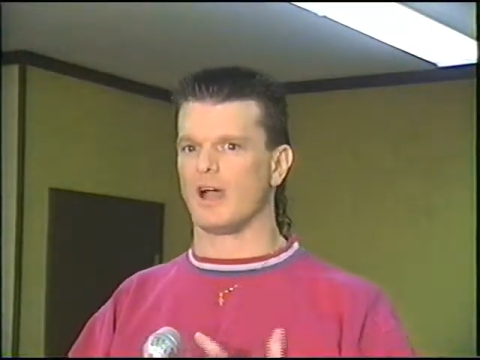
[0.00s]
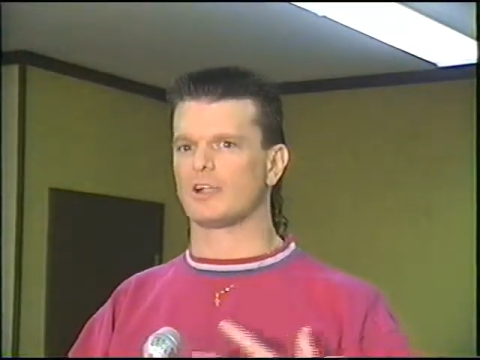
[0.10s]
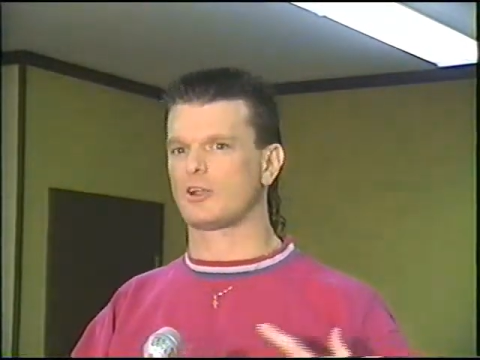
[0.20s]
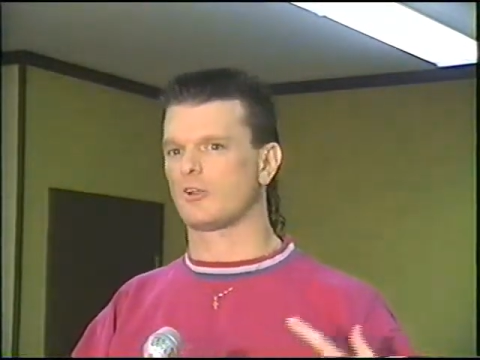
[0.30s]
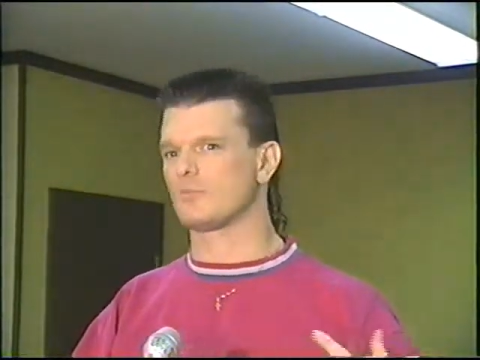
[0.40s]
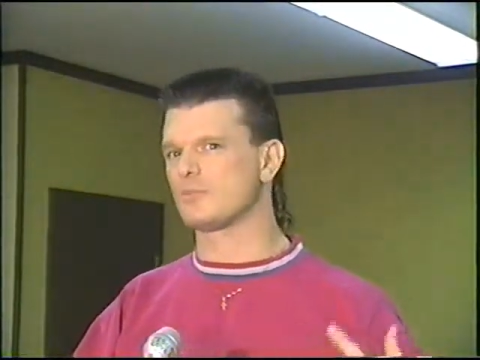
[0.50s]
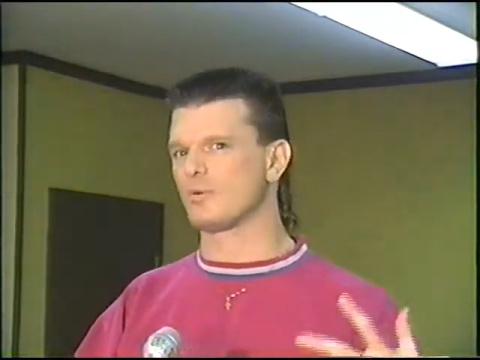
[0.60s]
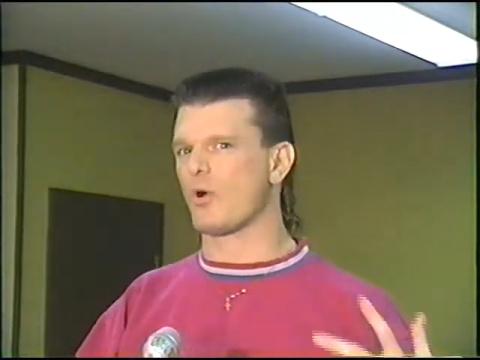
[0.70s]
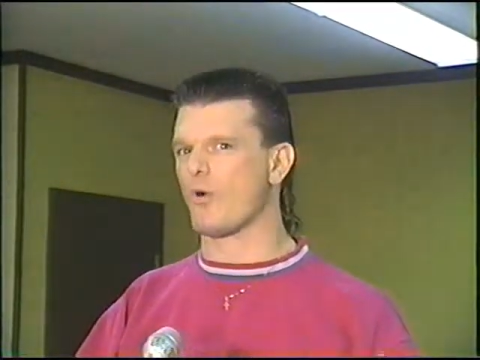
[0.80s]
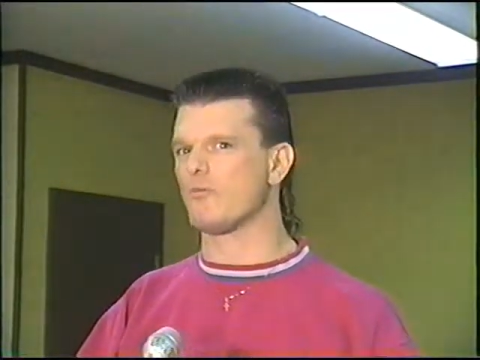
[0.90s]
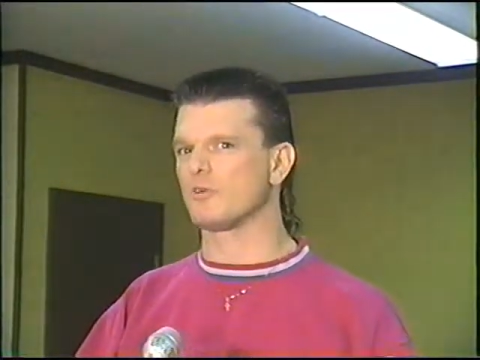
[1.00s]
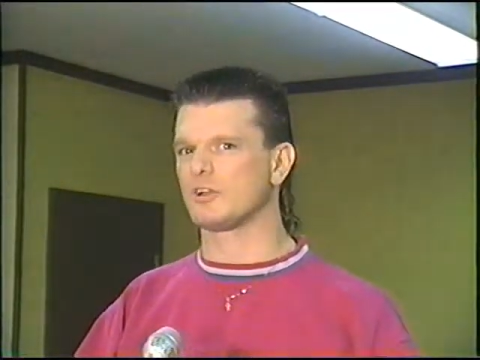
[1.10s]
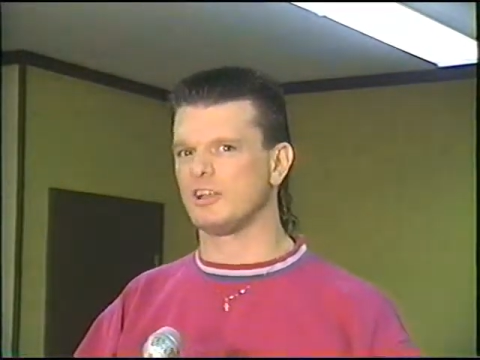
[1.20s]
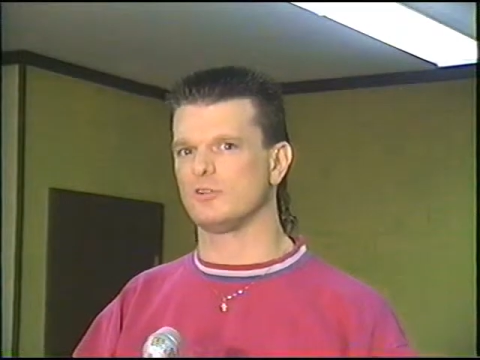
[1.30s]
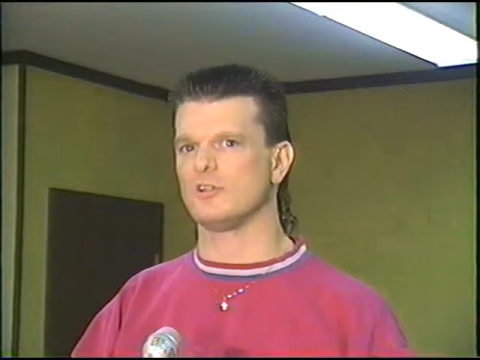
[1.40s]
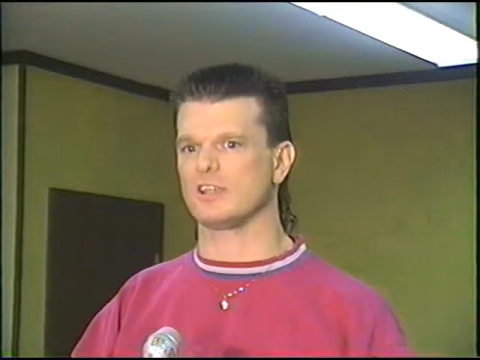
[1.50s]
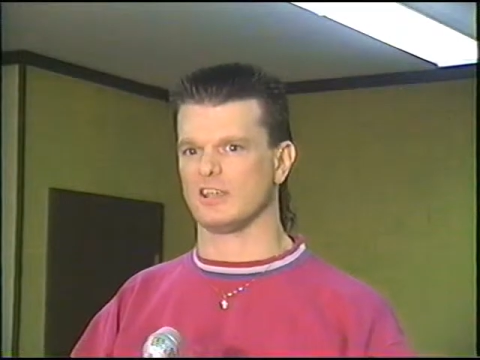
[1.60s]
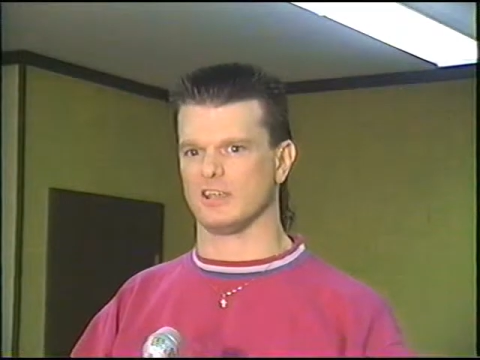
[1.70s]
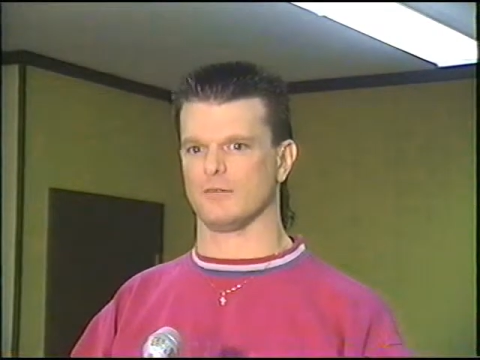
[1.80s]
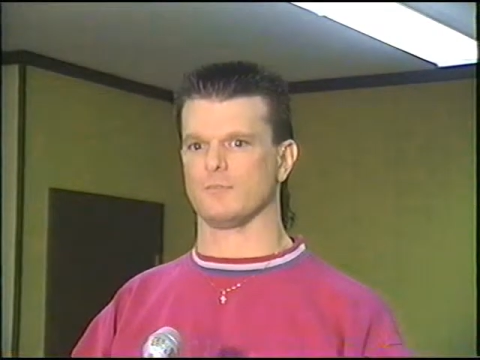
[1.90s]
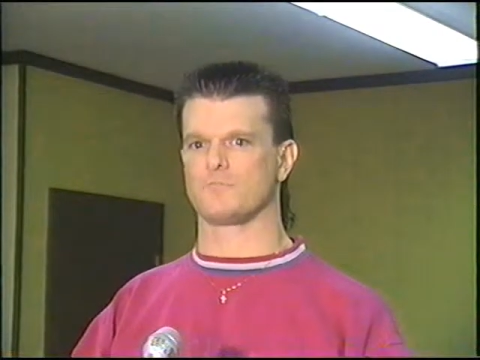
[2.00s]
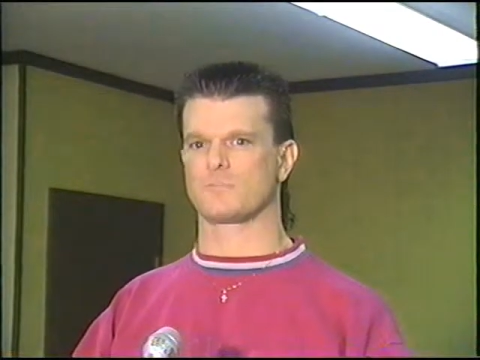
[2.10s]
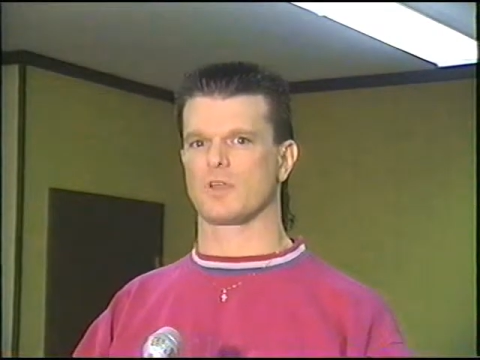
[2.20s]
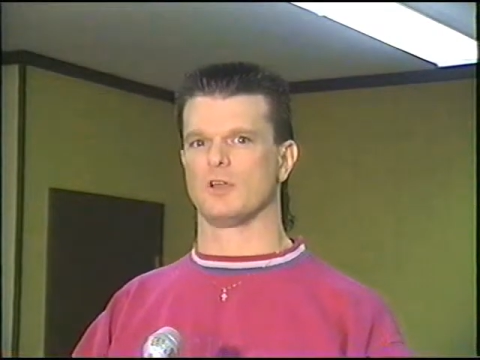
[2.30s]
I could remember overhearing him